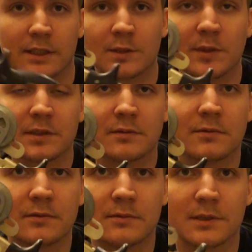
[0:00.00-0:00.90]
expensive,
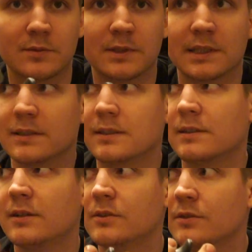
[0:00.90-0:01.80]
this one I think is
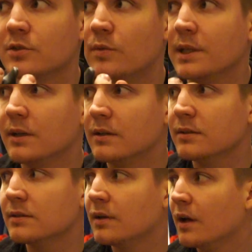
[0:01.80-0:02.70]

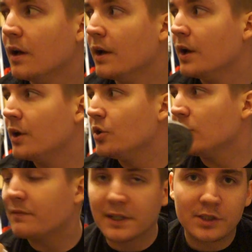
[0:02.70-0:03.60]
$120, you
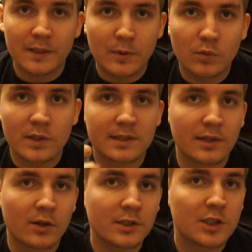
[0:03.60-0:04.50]
can find cheaper ones that
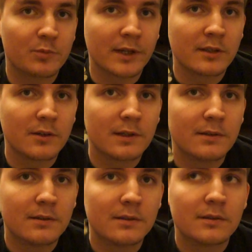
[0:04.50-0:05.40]
aren't spring-loaded
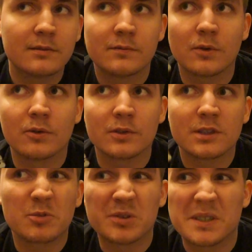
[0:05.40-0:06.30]
for
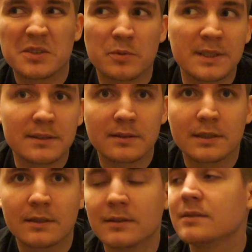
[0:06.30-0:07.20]
somewhere around $20,
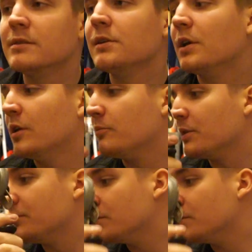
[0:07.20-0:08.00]
$30. But if you